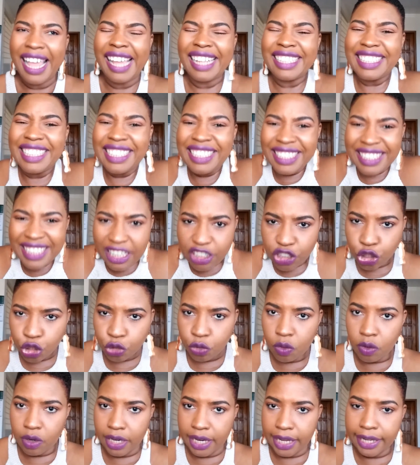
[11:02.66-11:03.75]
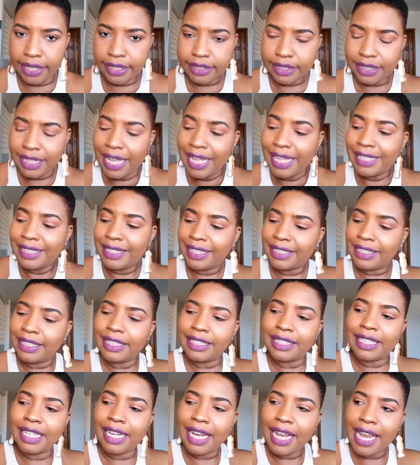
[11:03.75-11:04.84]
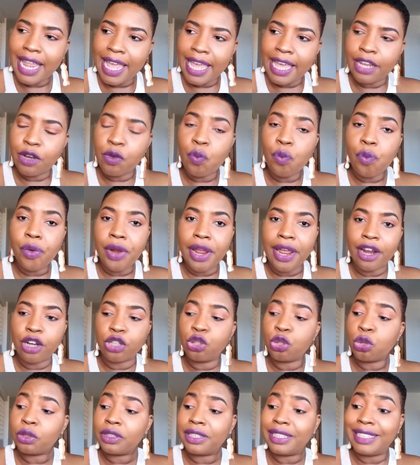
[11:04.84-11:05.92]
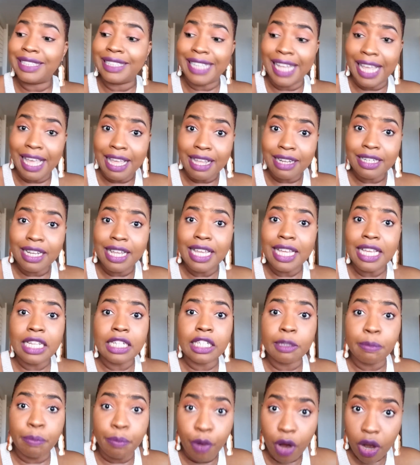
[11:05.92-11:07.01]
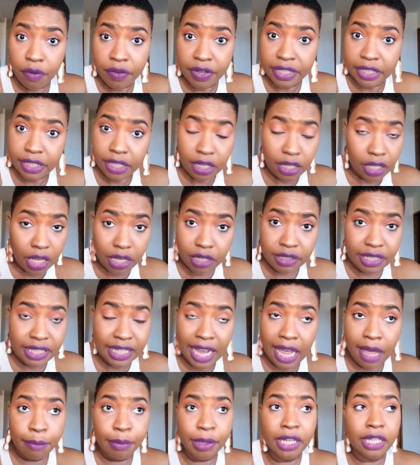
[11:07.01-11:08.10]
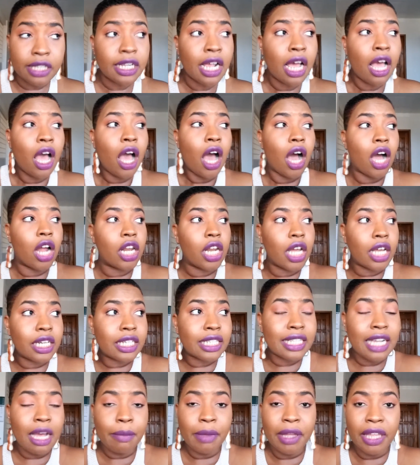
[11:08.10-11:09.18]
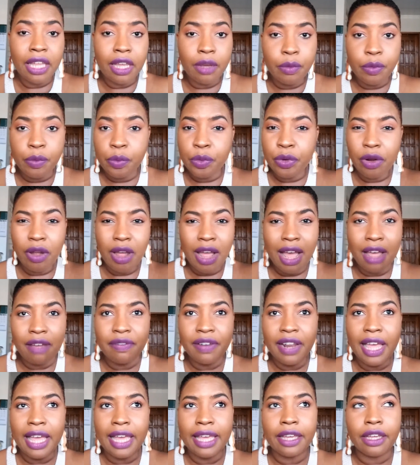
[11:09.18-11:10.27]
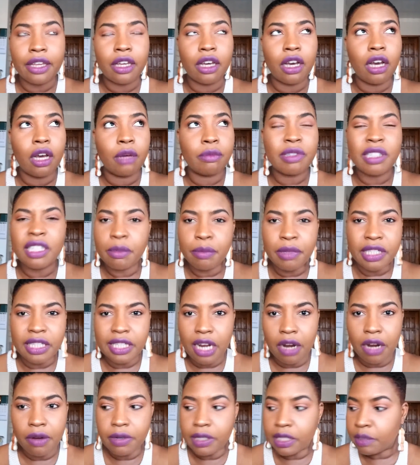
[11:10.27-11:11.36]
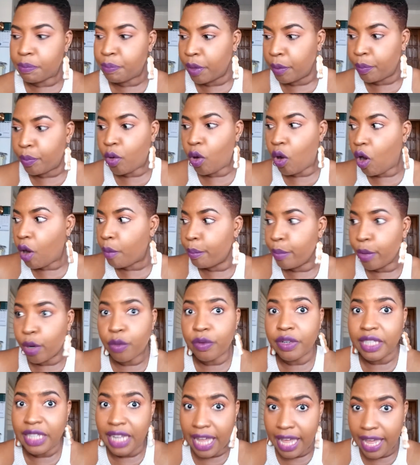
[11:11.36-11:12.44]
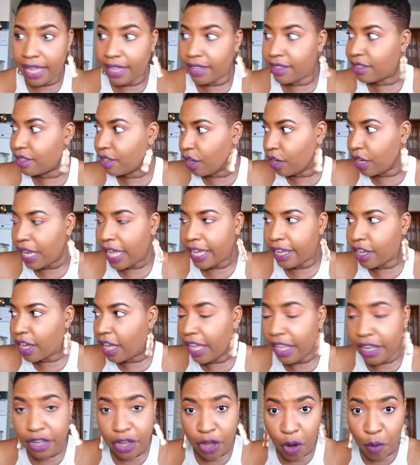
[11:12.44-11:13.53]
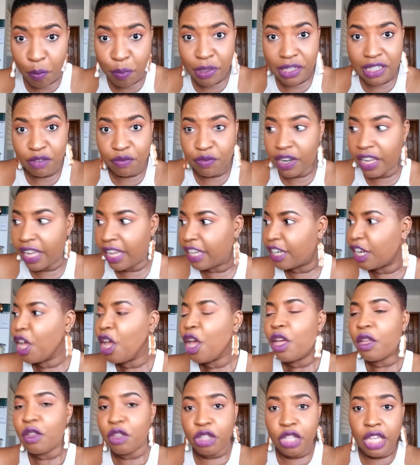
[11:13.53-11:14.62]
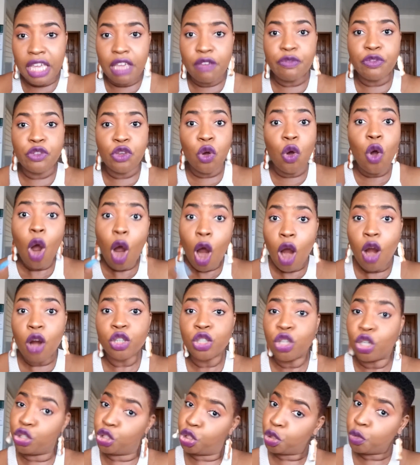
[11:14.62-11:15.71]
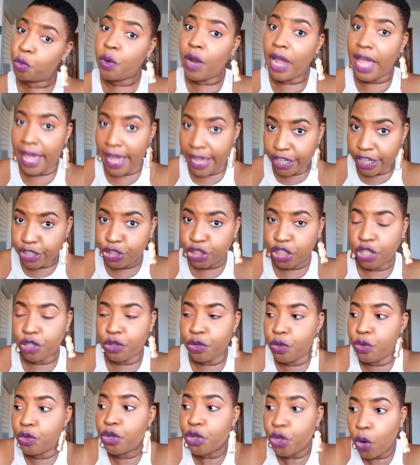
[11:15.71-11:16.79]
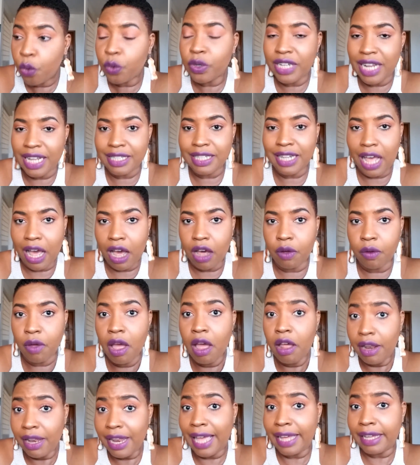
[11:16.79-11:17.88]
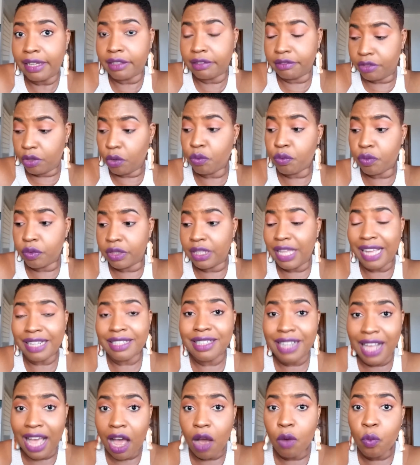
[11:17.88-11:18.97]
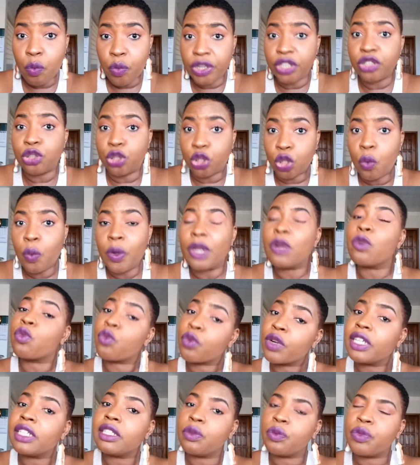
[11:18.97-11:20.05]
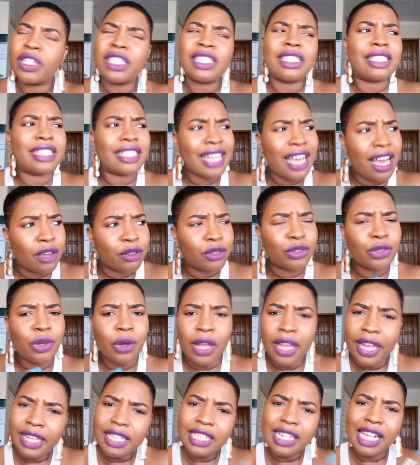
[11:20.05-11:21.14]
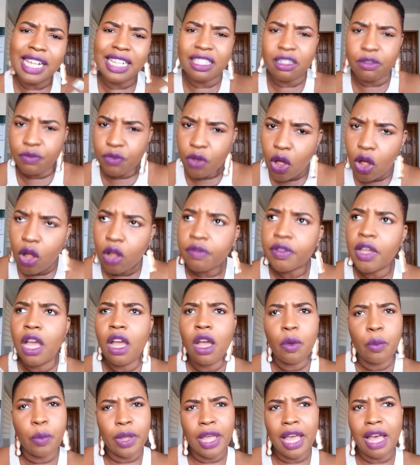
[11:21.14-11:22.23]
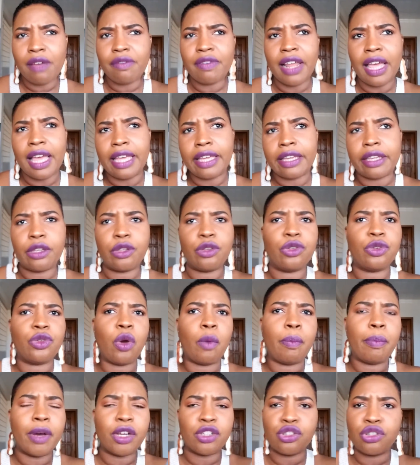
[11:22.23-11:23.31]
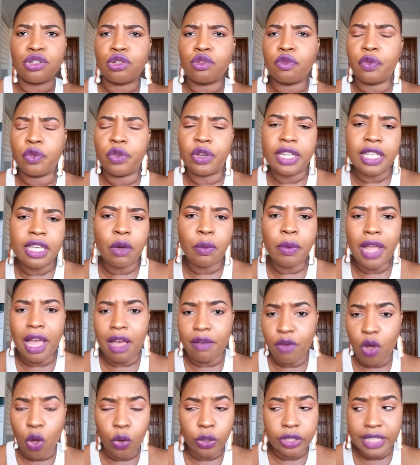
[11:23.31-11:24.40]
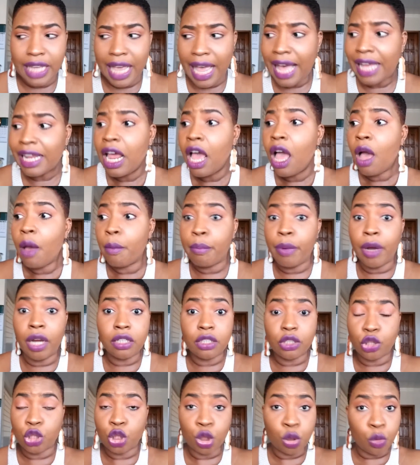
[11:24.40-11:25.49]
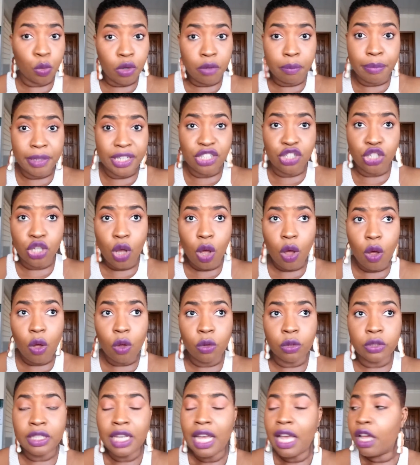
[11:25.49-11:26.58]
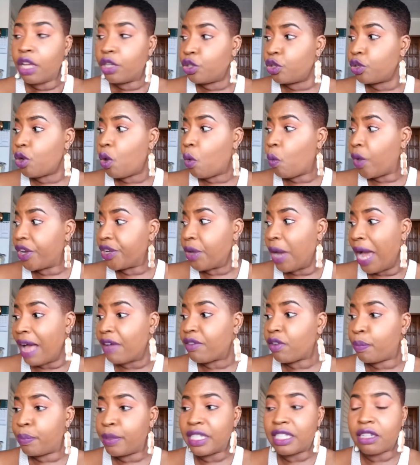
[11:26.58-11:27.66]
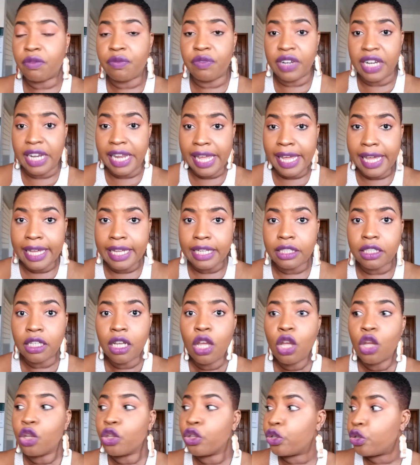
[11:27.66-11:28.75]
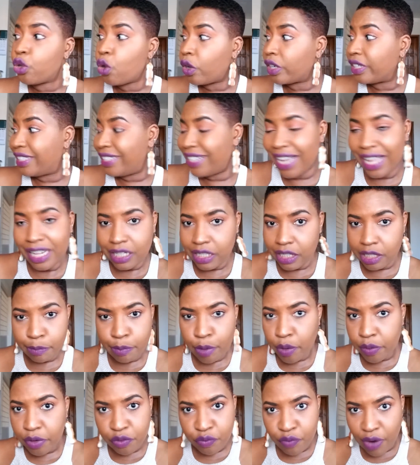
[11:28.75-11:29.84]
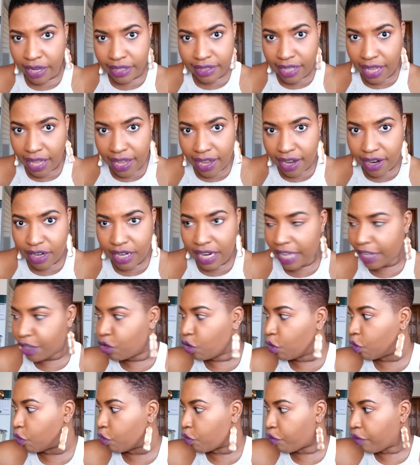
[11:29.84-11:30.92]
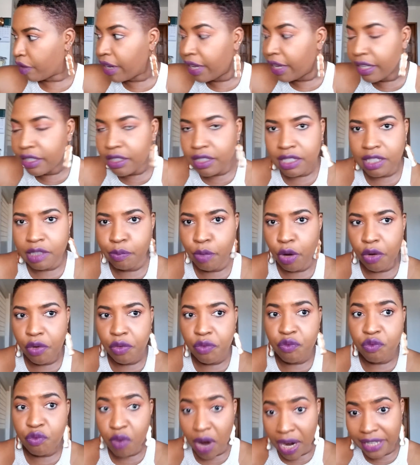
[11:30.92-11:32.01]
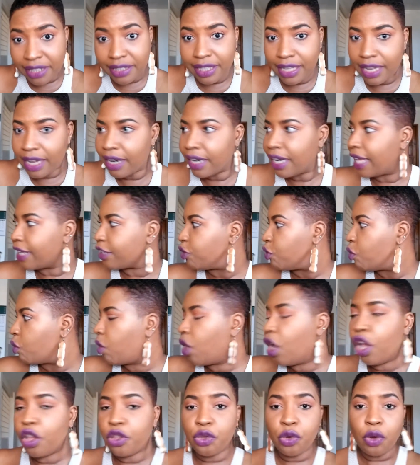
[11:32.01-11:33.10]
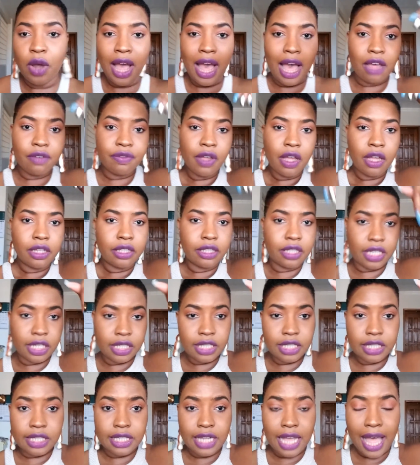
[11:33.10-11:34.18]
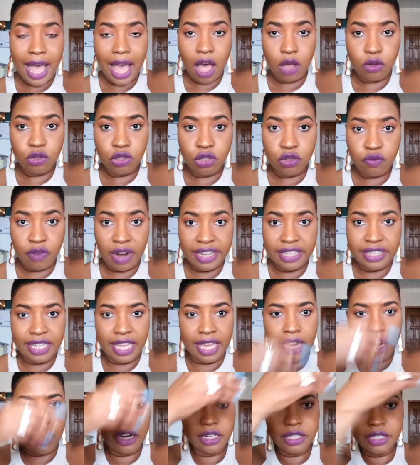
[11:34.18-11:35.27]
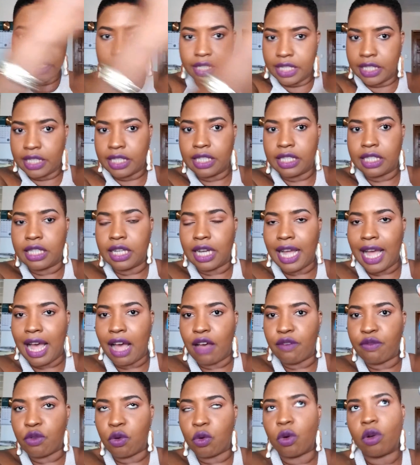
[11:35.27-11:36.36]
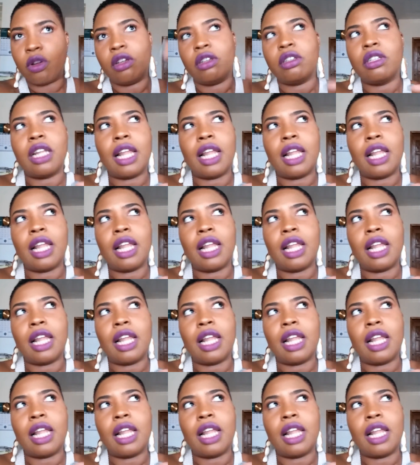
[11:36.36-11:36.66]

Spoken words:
Ancestral lands. This is land where your dead is buried a lot of time, because a lot of time in here we don't have like cemeteries. People are buried in a piece of land. If you are a true Haitian, you know that's how that's how we do it. Really now, Haiti has evolved. We have Parc de Souvenir, we have all that. But truth be told, when you have a piece of land, your dead is buried right there. Like your grands is buried right there. Like you have, this is the house right there. This is the caveau.